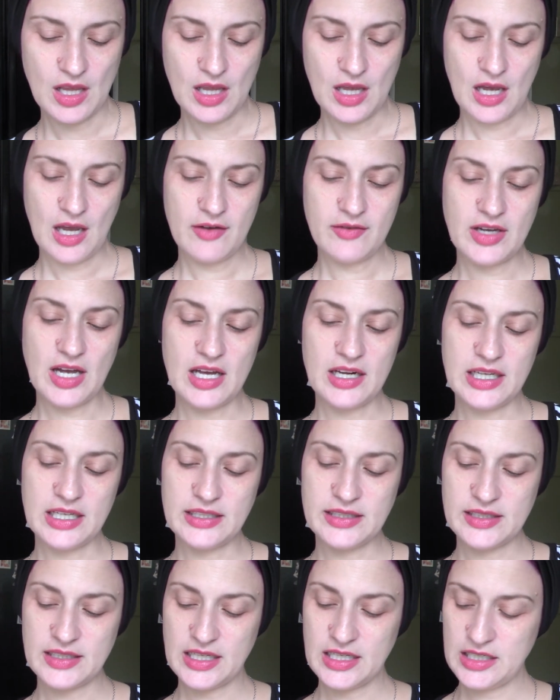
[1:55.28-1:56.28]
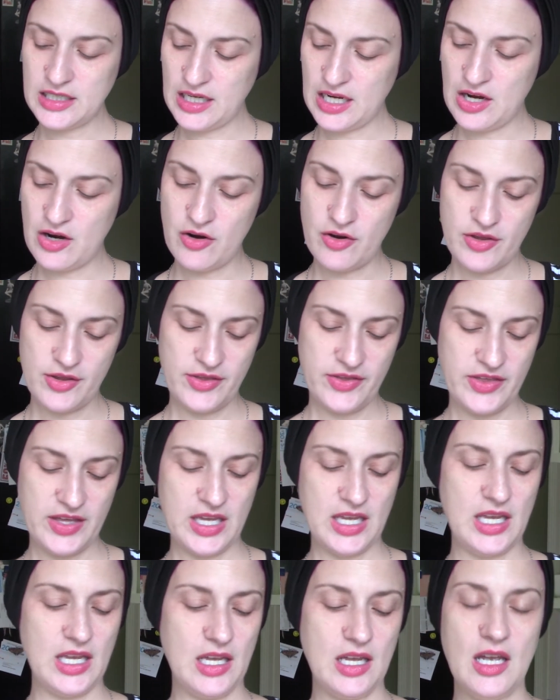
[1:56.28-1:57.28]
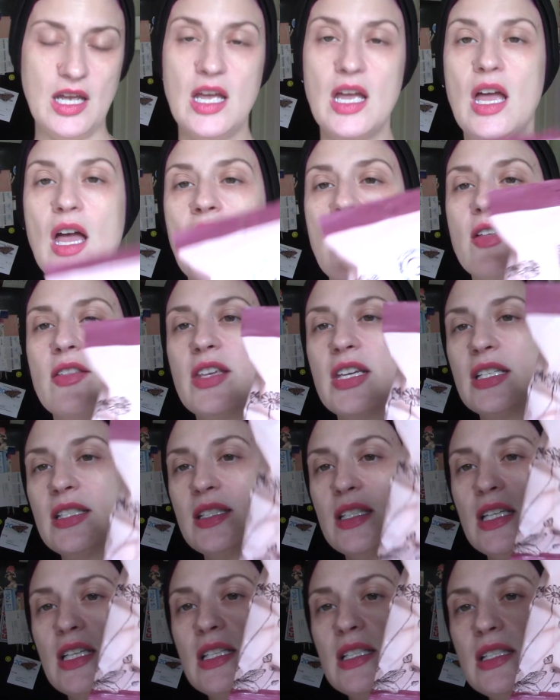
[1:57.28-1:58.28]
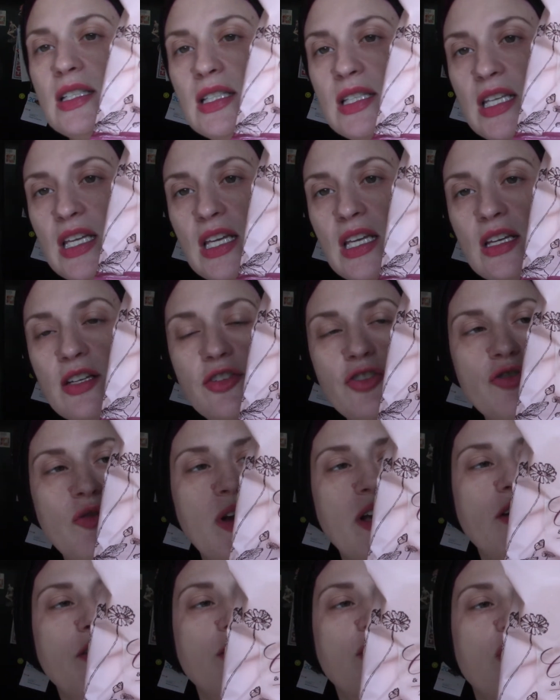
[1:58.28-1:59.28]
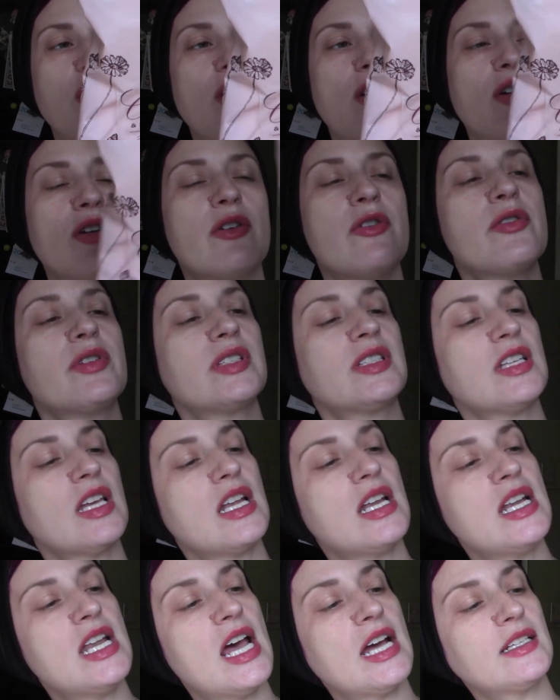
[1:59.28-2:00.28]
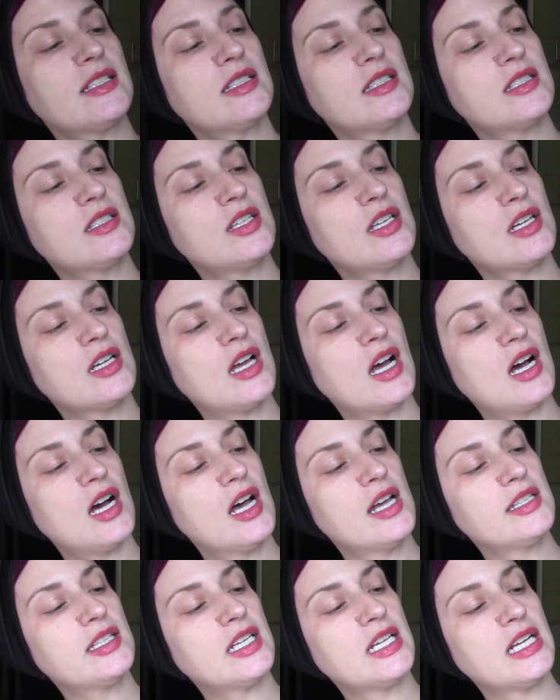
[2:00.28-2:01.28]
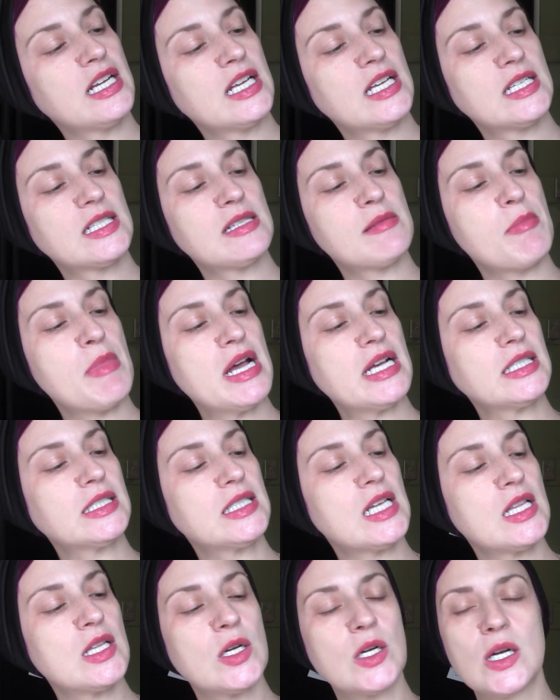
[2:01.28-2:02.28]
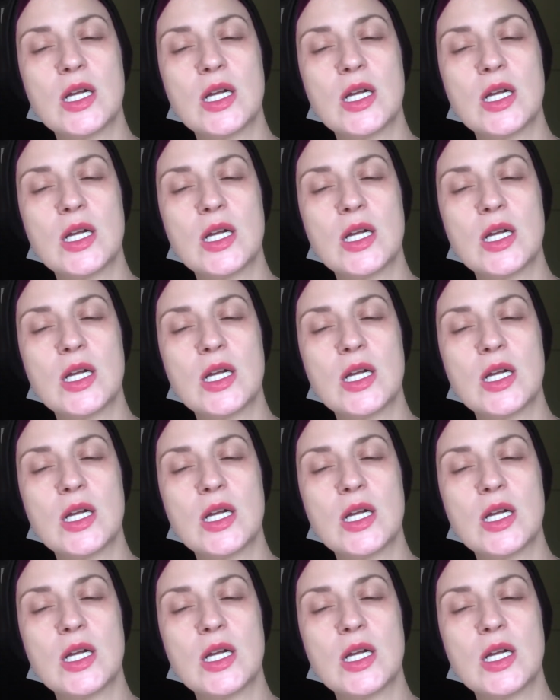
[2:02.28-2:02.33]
I've got a skincare thing. This is the Trader Joe's Next to Godliness Micellar